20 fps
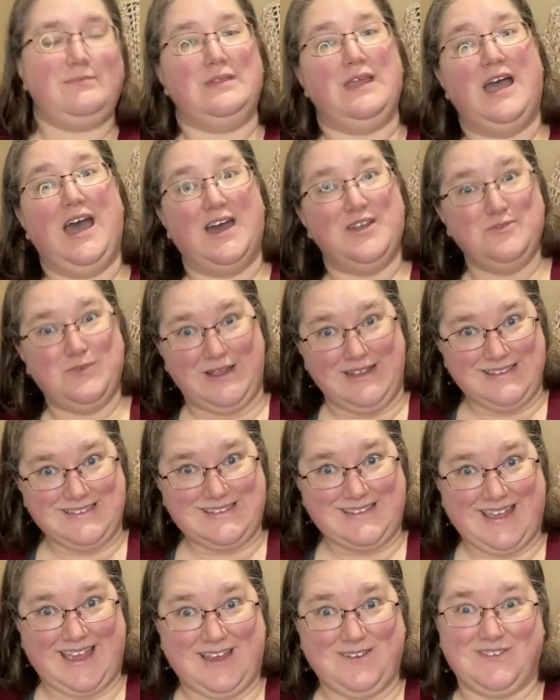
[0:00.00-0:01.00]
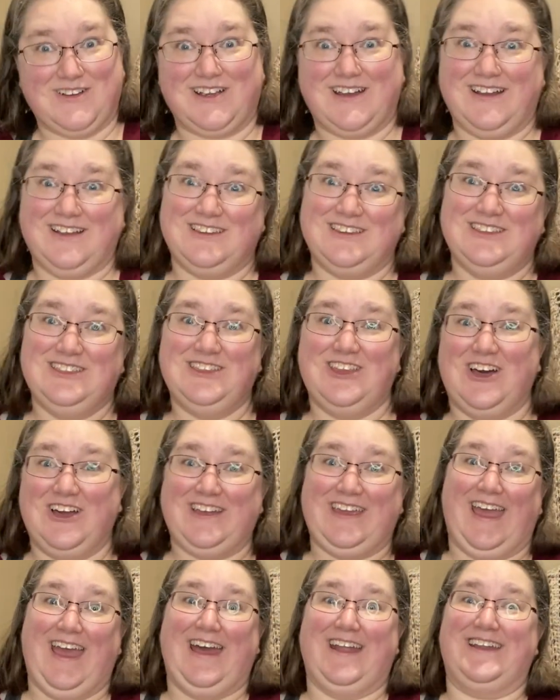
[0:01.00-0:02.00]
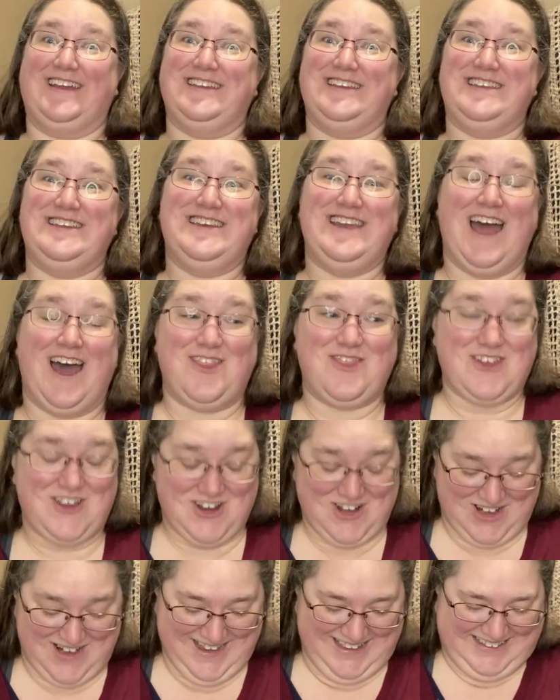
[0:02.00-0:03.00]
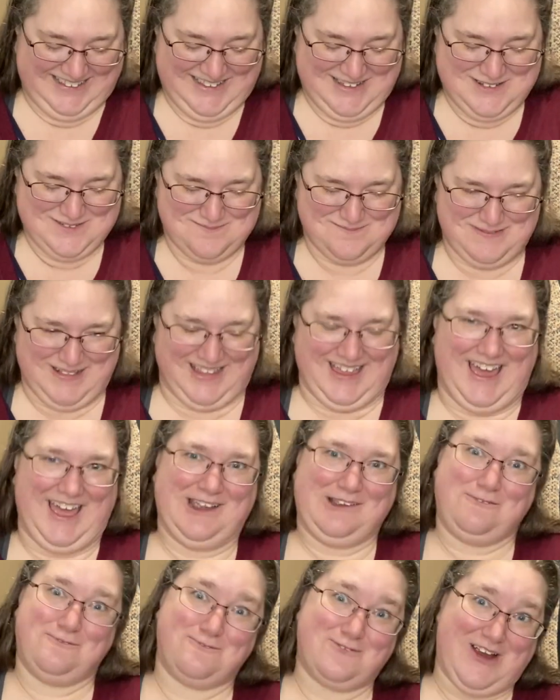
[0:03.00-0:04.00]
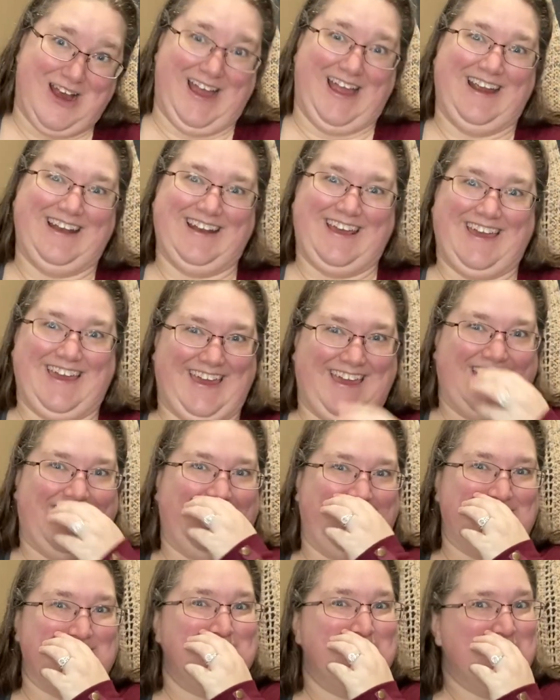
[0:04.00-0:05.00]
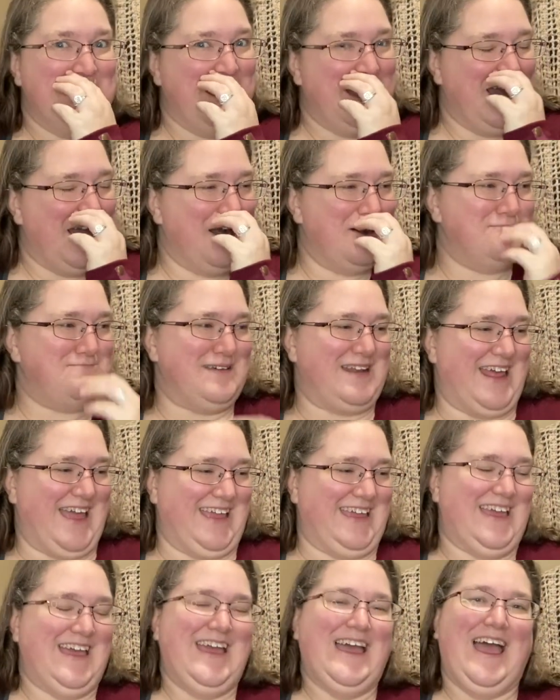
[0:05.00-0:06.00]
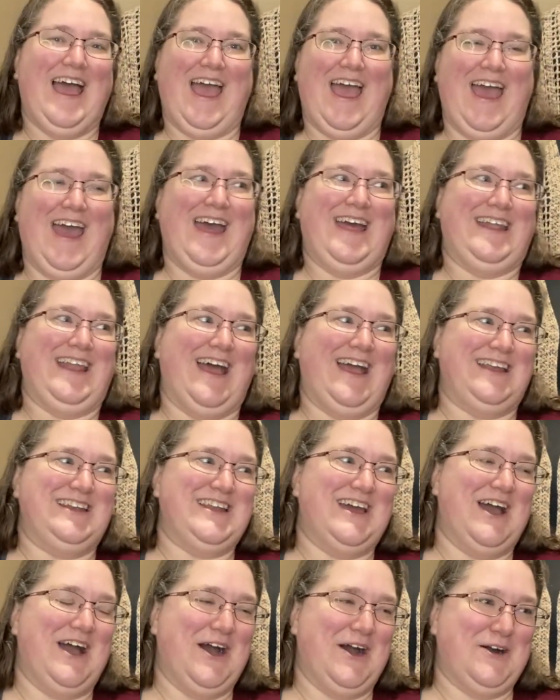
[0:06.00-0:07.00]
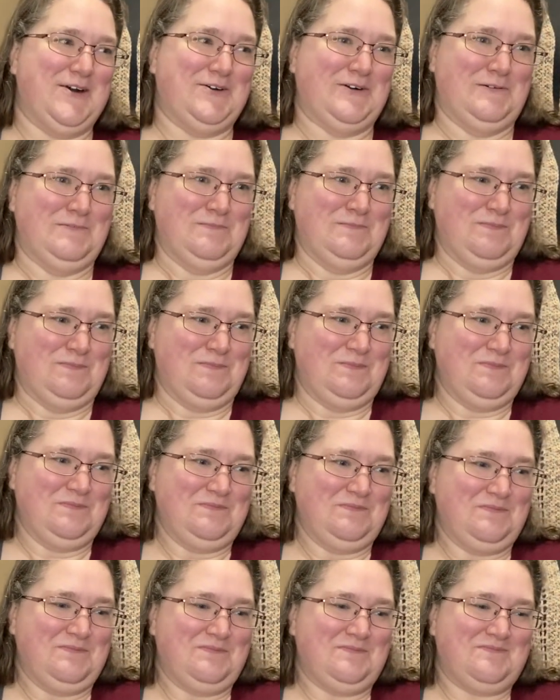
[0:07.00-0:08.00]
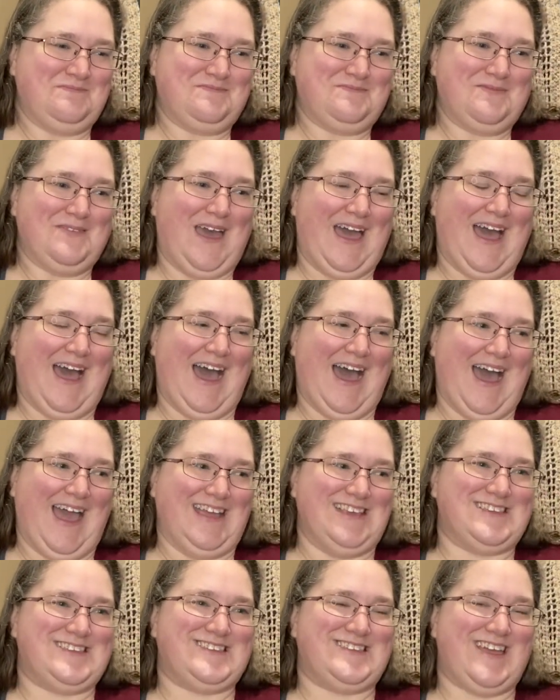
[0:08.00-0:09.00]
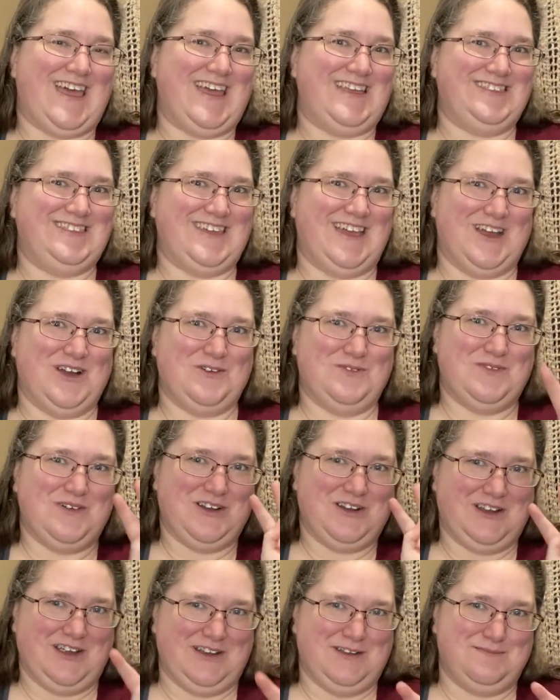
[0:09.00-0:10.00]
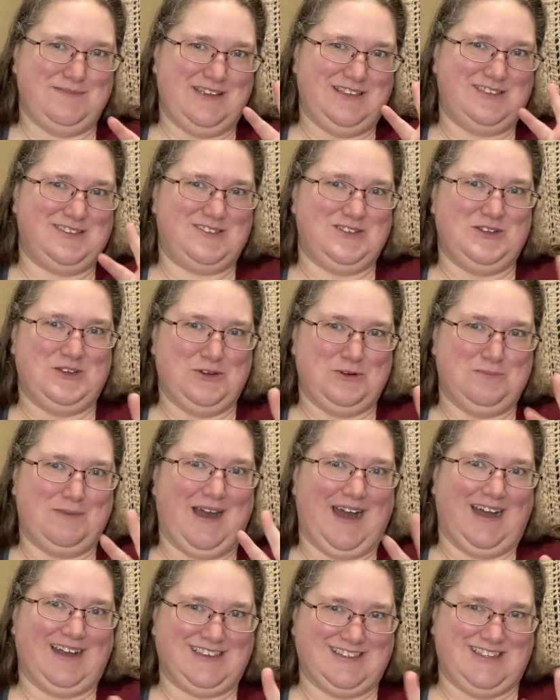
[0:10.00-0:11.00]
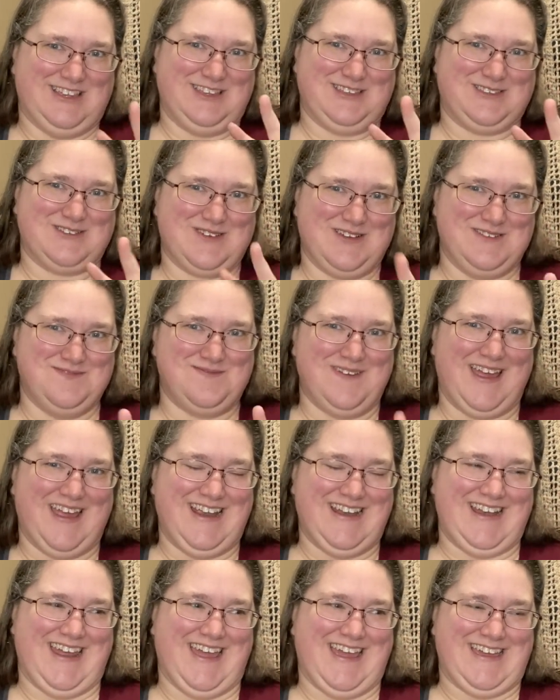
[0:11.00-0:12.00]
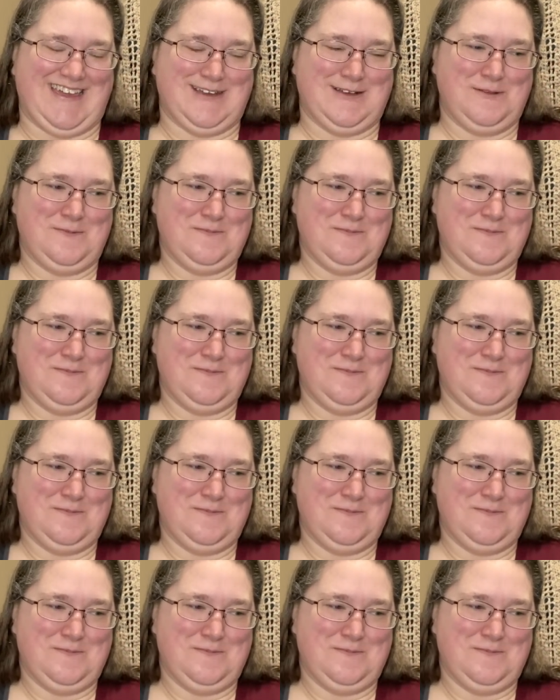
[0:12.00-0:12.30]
On Wednesday, we're going to look at another Black Friday opening. And I know I said there were going to be 2 boxes remaining.